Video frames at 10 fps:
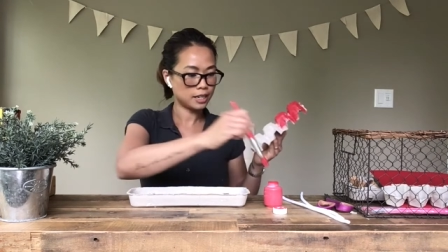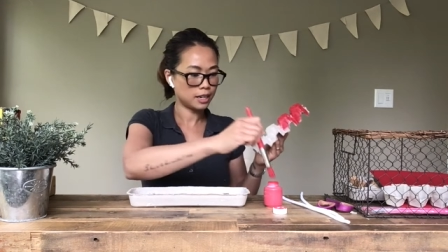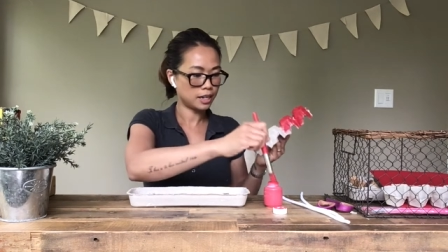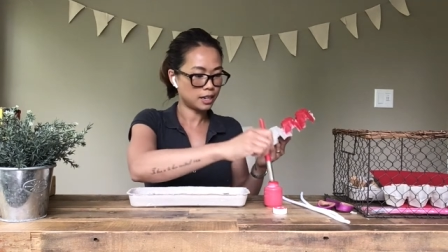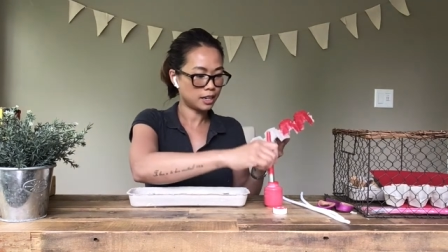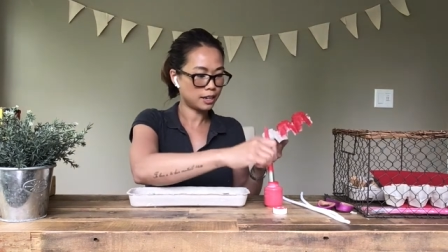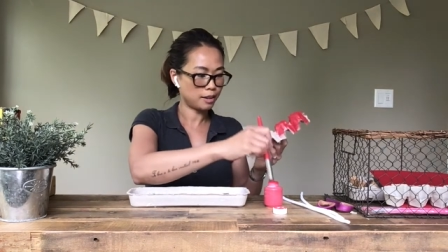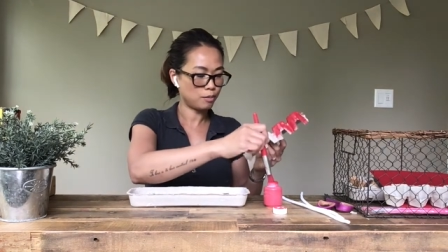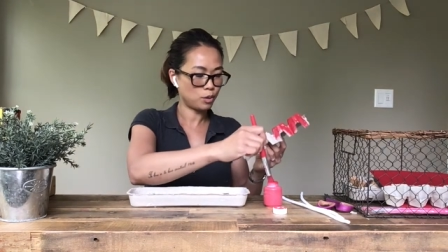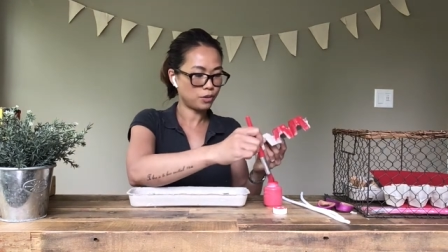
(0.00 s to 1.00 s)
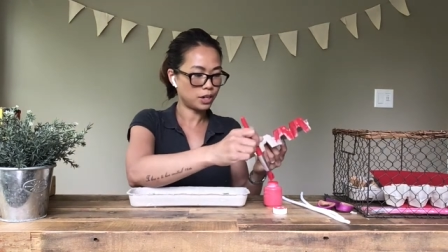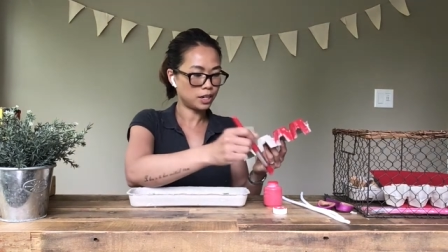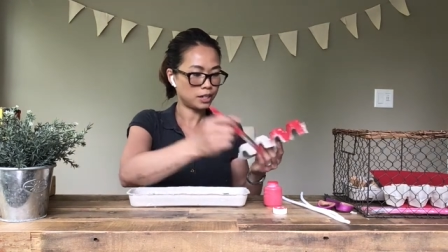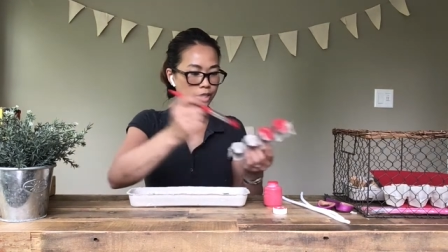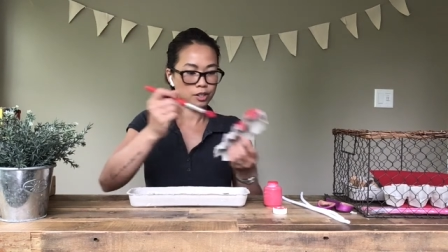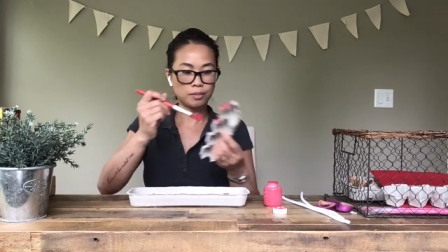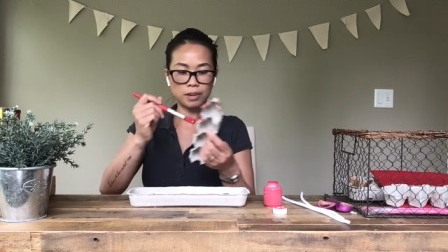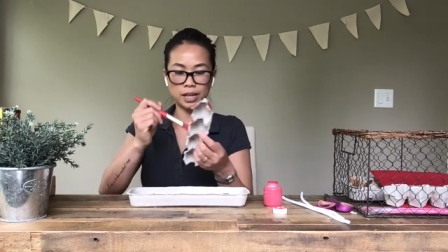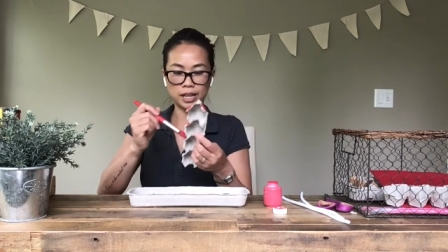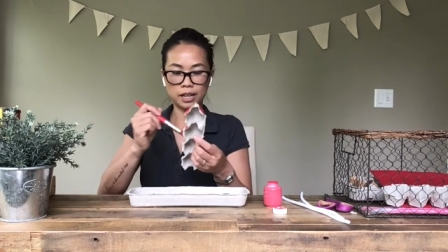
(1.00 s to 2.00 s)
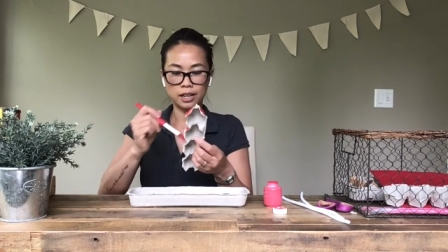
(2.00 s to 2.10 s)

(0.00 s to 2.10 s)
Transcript: I'm moving on to my